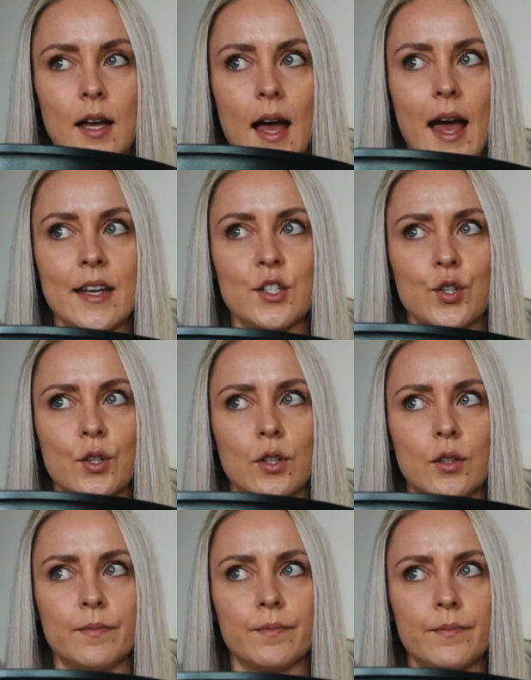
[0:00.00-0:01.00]

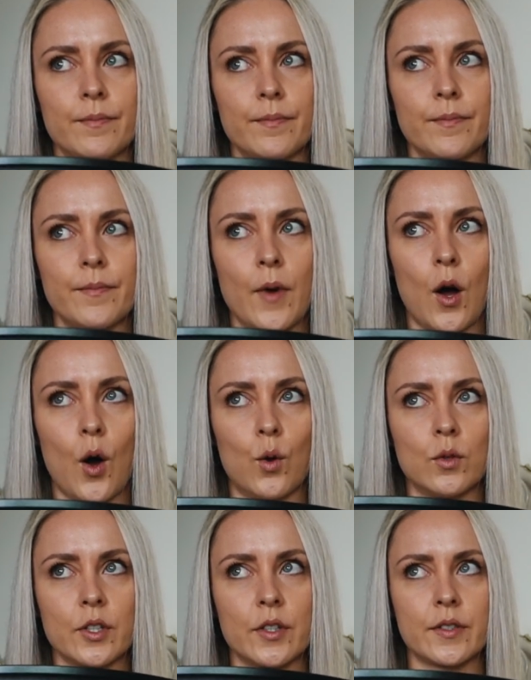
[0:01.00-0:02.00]
handle
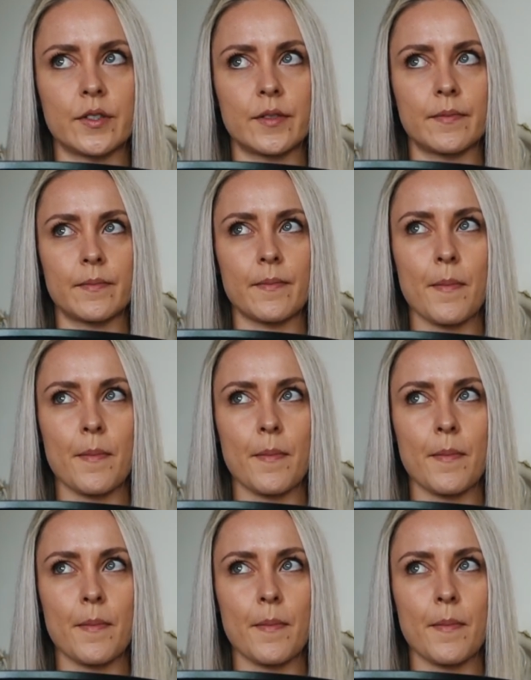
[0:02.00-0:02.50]
holders.